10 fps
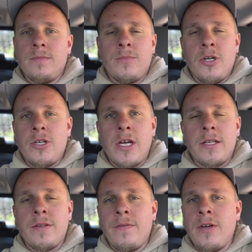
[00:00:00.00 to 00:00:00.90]

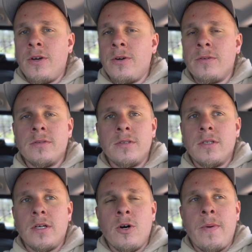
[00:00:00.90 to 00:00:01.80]
Appreciate the view.
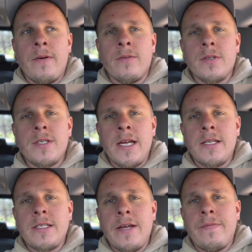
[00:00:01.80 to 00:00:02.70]
Hope everyone's staying
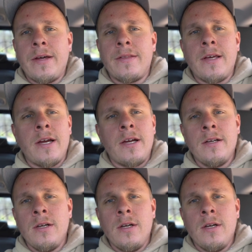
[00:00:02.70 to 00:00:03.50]
safe out there.